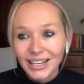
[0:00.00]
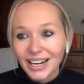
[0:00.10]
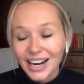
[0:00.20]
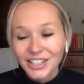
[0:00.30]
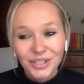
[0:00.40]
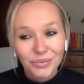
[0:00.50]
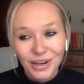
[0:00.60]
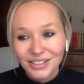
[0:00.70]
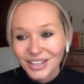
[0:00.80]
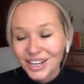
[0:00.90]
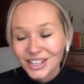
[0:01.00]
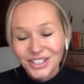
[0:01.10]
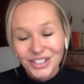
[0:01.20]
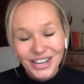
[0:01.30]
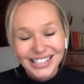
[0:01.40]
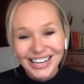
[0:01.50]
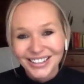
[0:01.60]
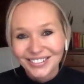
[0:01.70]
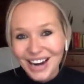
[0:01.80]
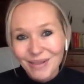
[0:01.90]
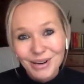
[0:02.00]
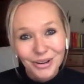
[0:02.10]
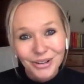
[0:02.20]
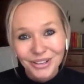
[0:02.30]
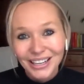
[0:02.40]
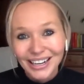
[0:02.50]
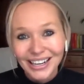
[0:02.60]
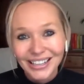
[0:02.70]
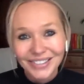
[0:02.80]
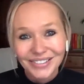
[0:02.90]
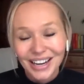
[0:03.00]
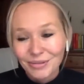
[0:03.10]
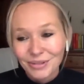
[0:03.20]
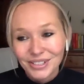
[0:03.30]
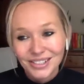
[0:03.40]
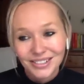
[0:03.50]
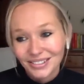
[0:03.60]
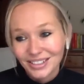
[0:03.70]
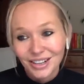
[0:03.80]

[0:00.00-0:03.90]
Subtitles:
And I just went straight down the rabbit hole. And I was